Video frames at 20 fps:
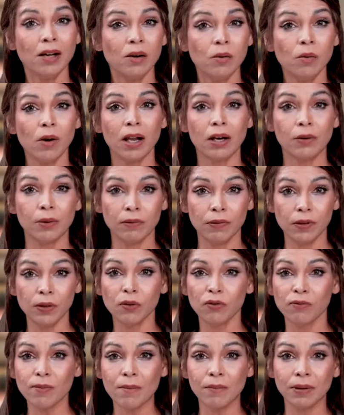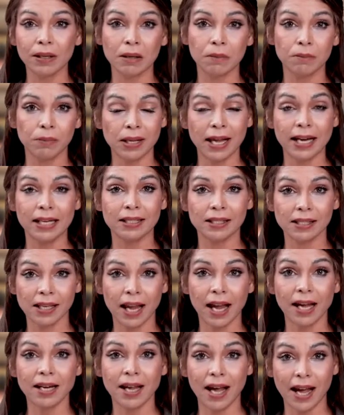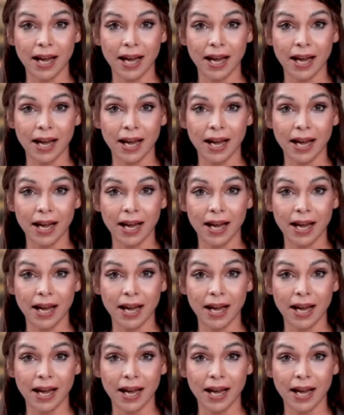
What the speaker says: While a review of member complaints can